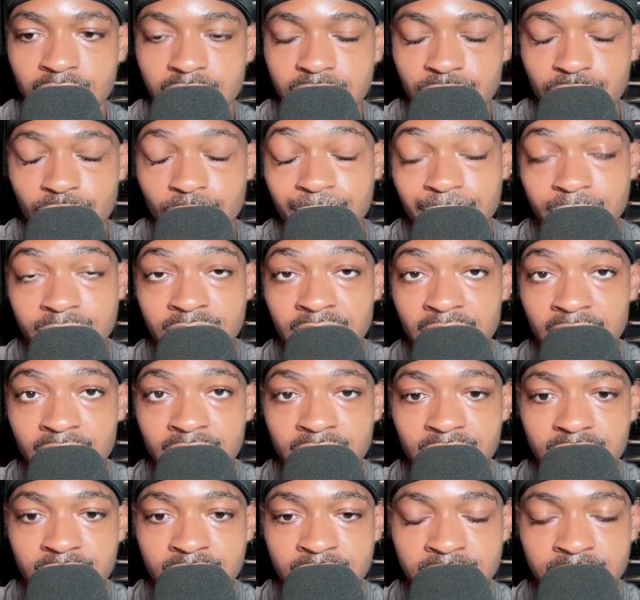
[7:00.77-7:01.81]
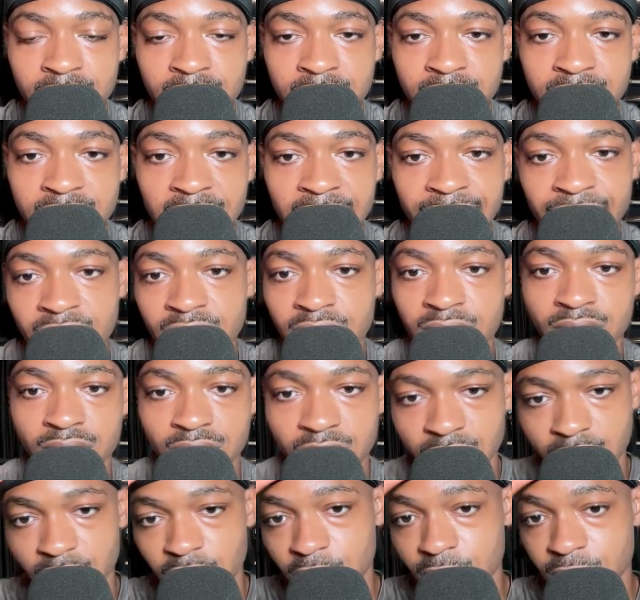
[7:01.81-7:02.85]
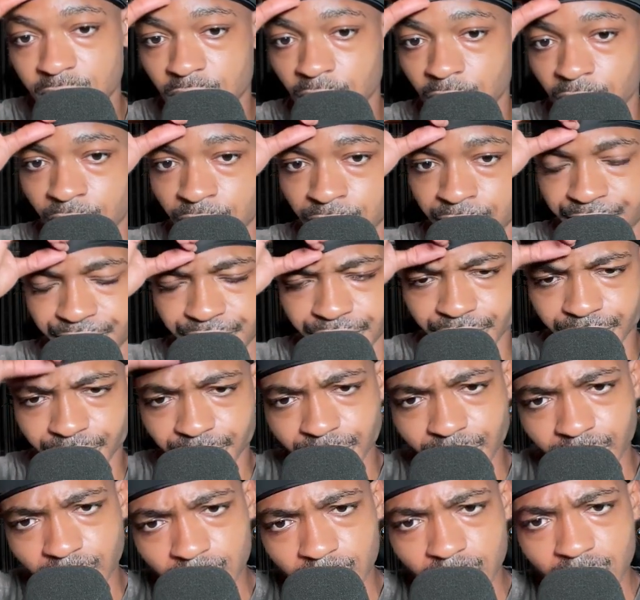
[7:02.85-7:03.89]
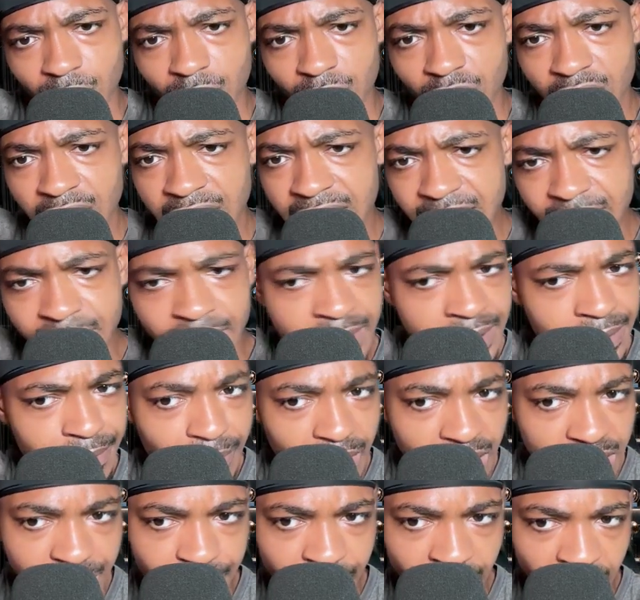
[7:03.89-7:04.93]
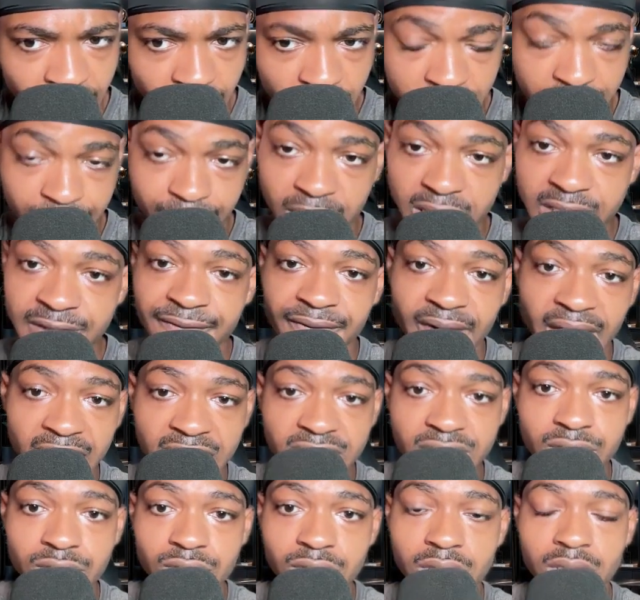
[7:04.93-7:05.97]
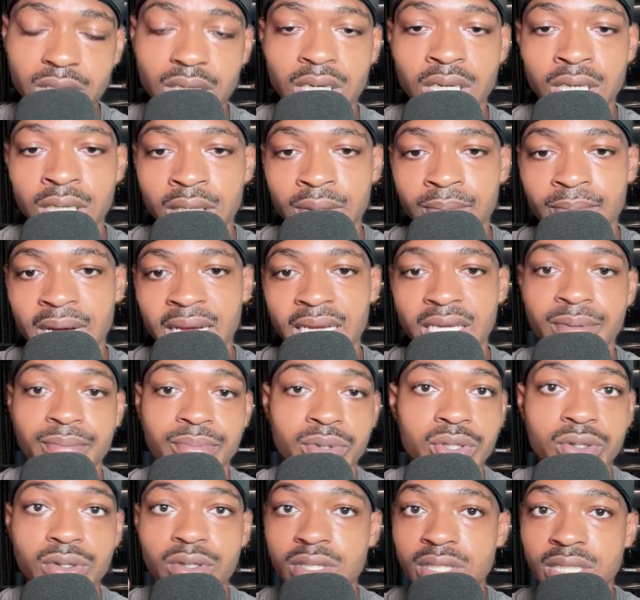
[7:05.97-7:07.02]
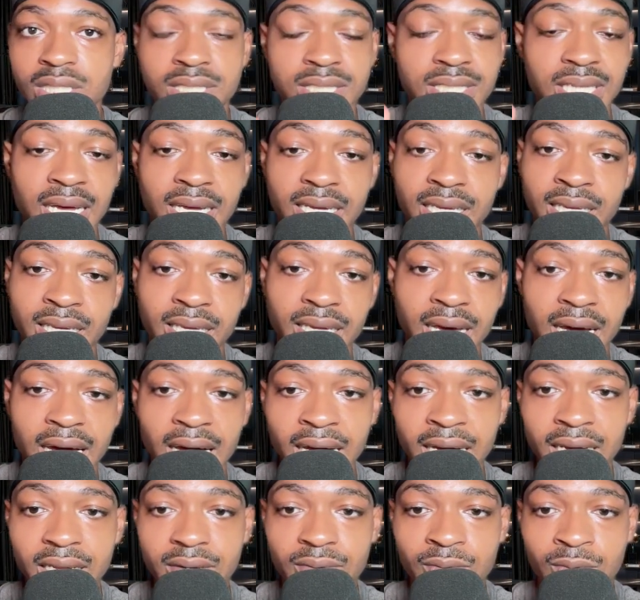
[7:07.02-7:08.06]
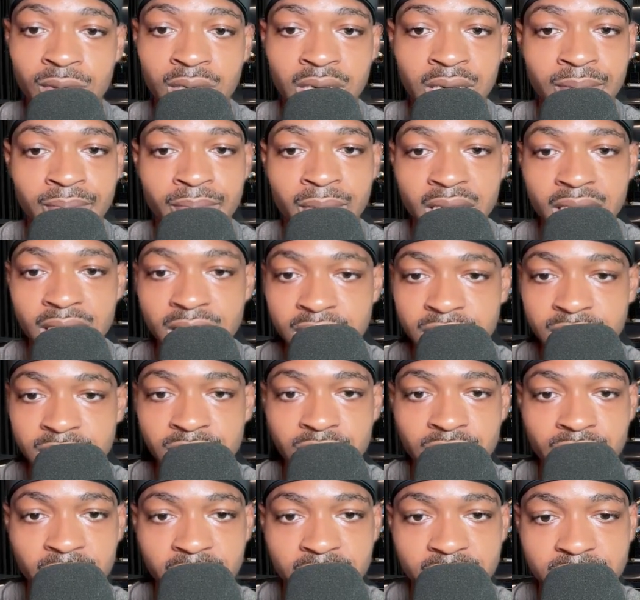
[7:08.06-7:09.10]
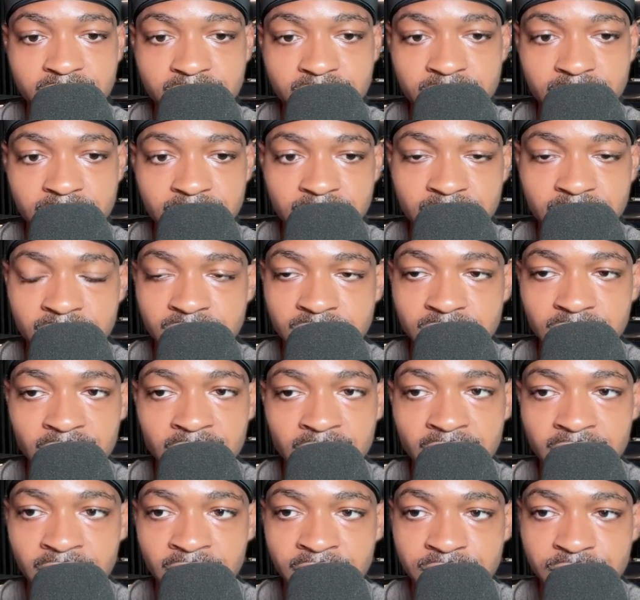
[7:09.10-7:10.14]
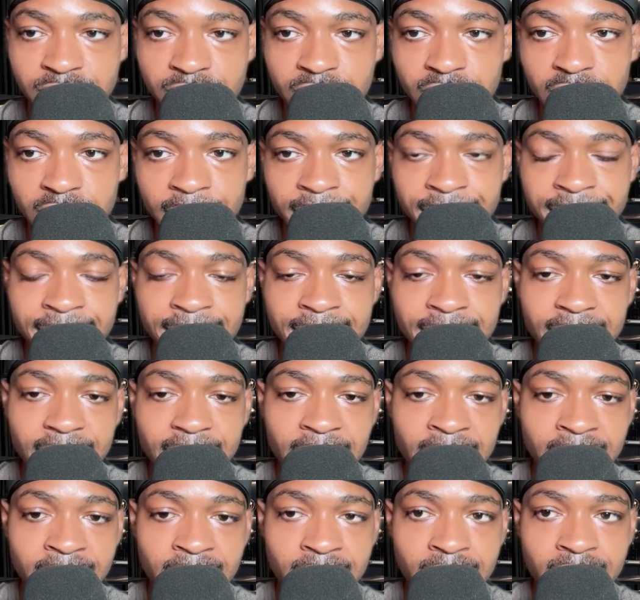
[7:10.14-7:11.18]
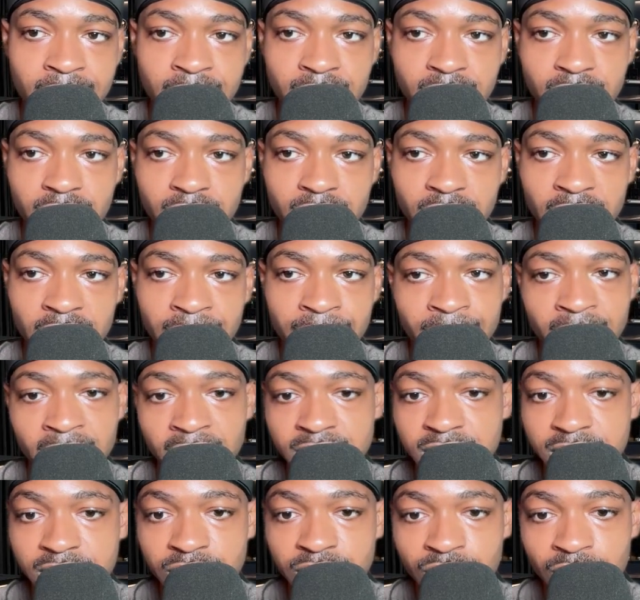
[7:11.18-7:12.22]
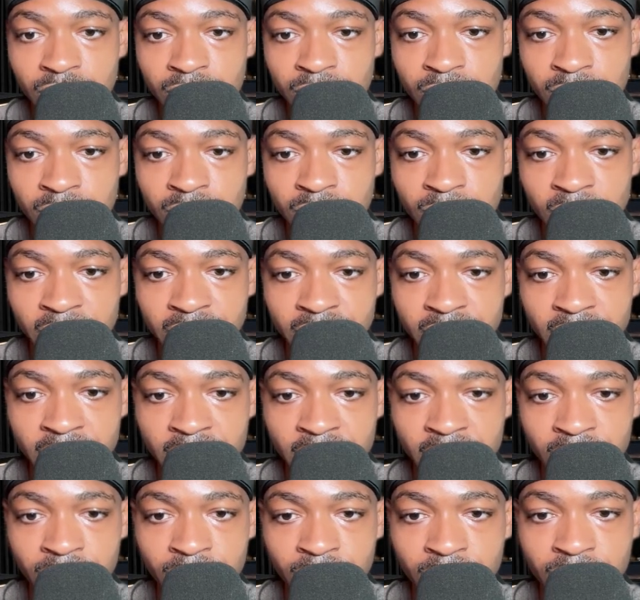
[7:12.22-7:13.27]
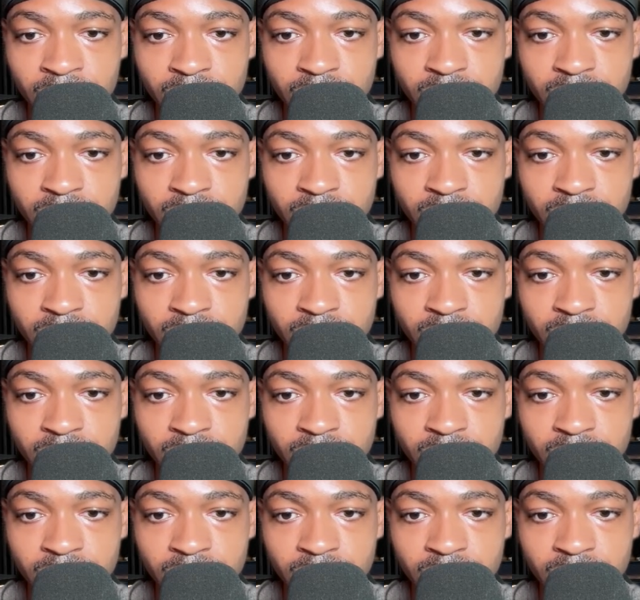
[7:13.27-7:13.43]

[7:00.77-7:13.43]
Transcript: Supertonic is a 7. So it's much better. It's much faster. My computer does not get hot when I'm making generations and things of that nature. And I'm actually doing one right now